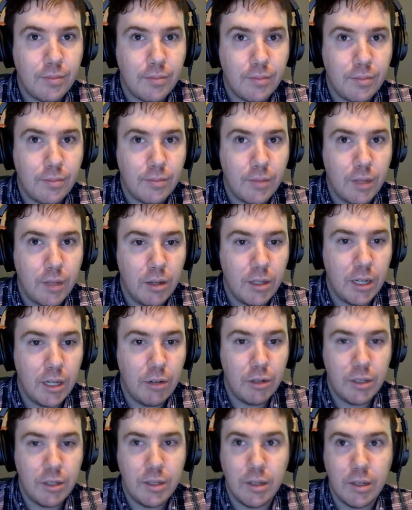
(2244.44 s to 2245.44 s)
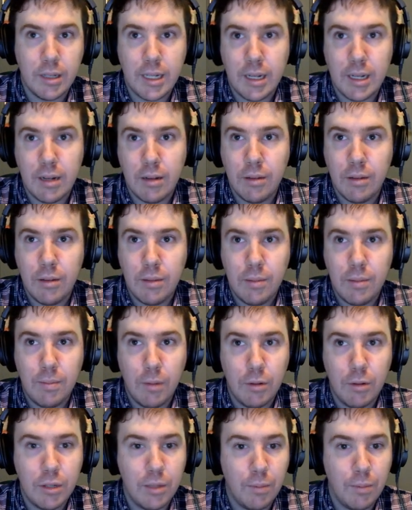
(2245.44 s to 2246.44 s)
It looks like you just deleted
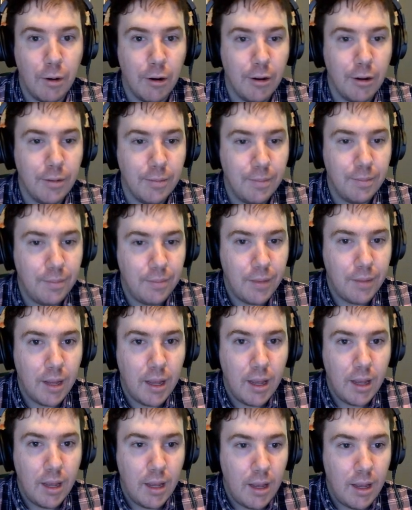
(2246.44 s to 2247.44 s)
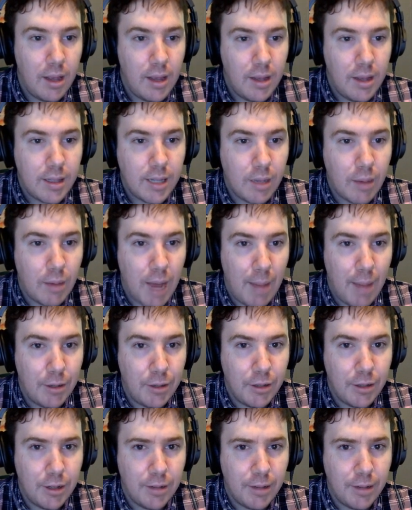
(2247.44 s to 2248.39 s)
most of the bar, and that's kind of what happened to you.